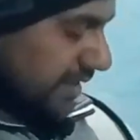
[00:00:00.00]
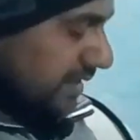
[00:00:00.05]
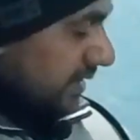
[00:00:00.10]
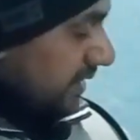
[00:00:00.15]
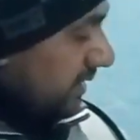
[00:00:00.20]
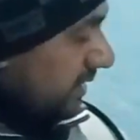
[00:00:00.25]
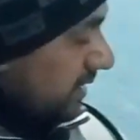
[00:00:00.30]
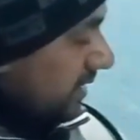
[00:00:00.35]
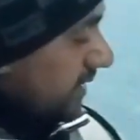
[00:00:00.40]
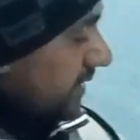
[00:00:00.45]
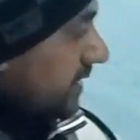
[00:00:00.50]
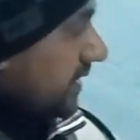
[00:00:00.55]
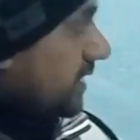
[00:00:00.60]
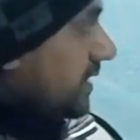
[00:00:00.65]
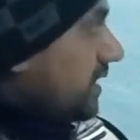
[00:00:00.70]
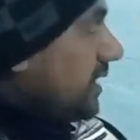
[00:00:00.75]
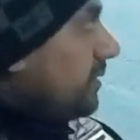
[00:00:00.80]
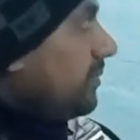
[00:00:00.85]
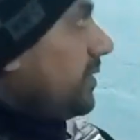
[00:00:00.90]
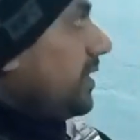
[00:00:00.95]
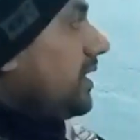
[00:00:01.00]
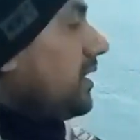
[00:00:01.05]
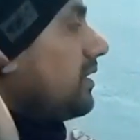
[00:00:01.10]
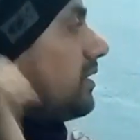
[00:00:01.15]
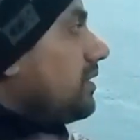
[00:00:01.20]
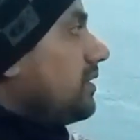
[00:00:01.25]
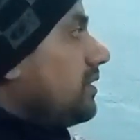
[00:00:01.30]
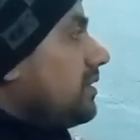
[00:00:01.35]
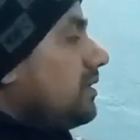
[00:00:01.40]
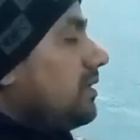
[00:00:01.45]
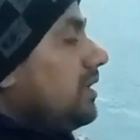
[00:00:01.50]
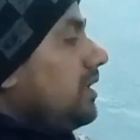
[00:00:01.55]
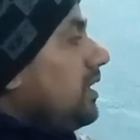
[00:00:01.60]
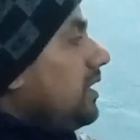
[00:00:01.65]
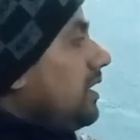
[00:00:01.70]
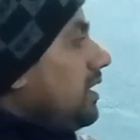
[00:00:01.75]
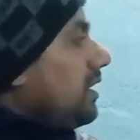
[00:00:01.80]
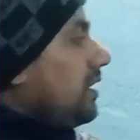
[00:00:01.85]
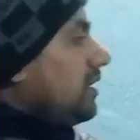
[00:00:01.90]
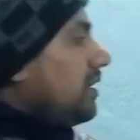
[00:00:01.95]
that is a 16-bit
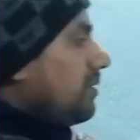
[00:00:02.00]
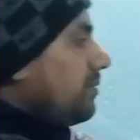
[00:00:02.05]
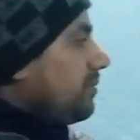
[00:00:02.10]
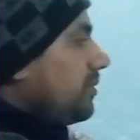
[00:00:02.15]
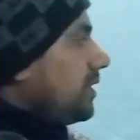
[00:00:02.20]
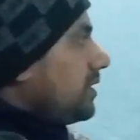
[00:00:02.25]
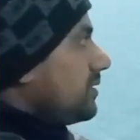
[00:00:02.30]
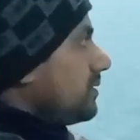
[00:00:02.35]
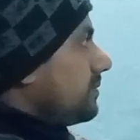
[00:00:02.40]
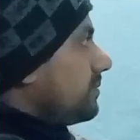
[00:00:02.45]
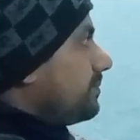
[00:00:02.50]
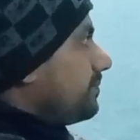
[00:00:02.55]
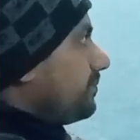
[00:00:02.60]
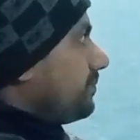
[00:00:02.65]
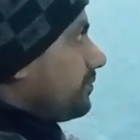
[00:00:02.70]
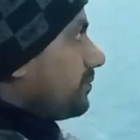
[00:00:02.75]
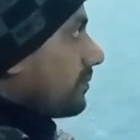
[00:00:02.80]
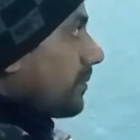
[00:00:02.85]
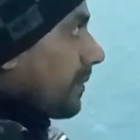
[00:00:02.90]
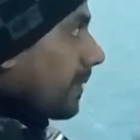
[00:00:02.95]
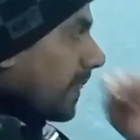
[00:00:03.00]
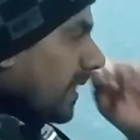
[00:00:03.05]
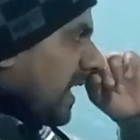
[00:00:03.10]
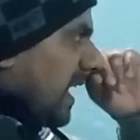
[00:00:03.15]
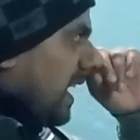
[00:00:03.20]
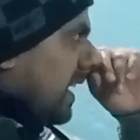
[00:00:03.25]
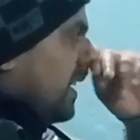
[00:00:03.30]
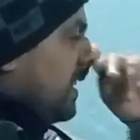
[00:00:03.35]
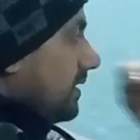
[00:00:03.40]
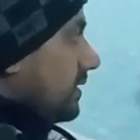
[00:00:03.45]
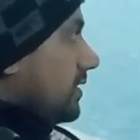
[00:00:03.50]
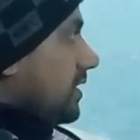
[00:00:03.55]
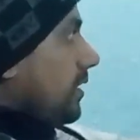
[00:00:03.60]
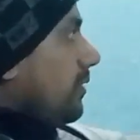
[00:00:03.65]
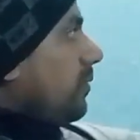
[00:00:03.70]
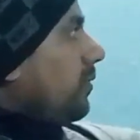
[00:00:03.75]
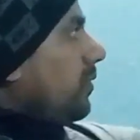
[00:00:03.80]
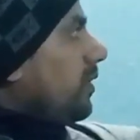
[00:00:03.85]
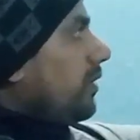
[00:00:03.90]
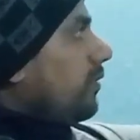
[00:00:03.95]
number, and in the
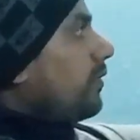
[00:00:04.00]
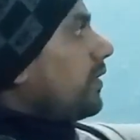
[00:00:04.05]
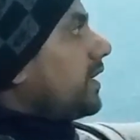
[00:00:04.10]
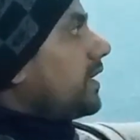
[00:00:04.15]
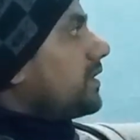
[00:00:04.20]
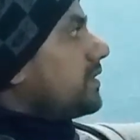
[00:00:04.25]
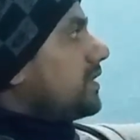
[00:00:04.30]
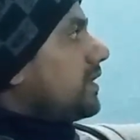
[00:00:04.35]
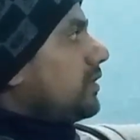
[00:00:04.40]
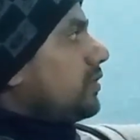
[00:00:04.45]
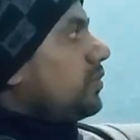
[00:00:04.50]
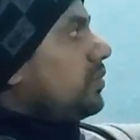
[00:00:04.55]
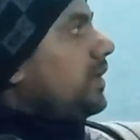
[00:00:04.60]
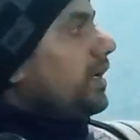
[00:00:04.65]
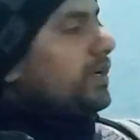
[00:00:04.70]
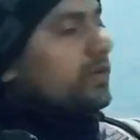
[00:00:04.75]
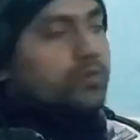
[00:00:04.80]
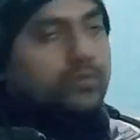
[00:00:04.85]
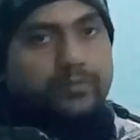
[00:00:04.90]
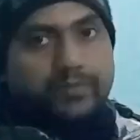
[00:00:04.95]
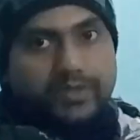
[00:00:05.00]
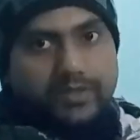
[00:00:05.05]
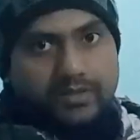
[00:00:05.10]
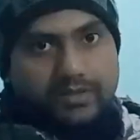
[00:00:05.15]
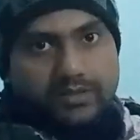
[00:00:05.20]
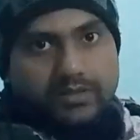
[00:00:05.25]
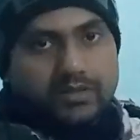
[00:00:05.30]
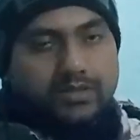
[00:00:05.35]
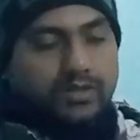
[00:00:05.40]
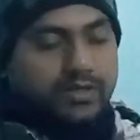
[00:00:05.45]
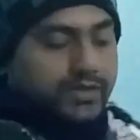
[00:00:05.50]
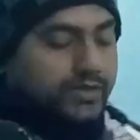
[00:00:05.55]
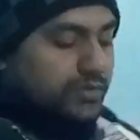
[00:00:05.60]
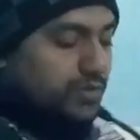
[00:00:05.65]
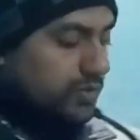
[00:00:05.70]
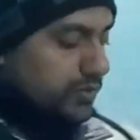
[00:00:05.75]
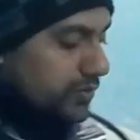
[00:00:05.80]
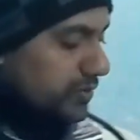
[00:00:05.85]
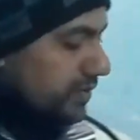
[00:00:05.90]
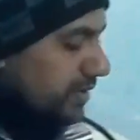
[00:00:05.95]
same way we can say 2A 2B, it is
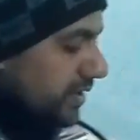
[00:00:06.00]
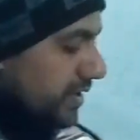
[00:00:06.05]
also